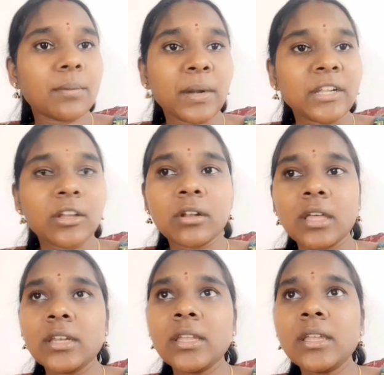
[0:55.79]

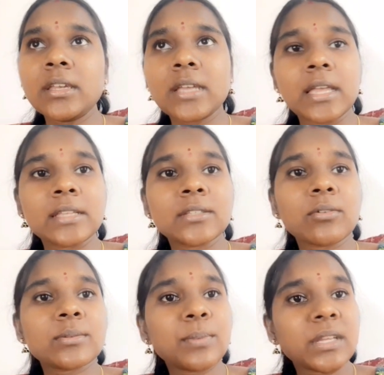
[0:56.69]
particularly in case
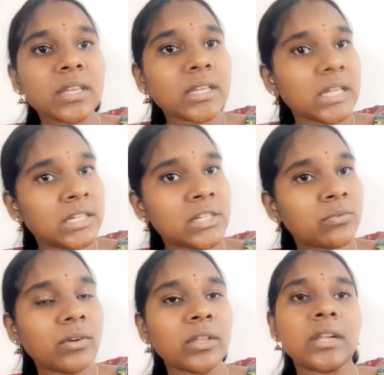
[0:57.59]
of speaking English
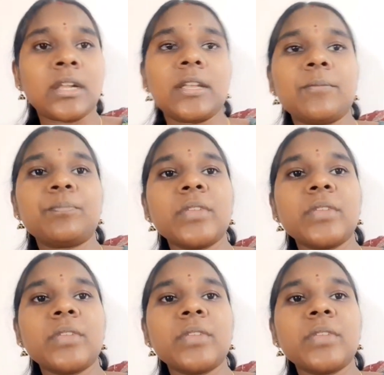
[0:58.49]
fluently.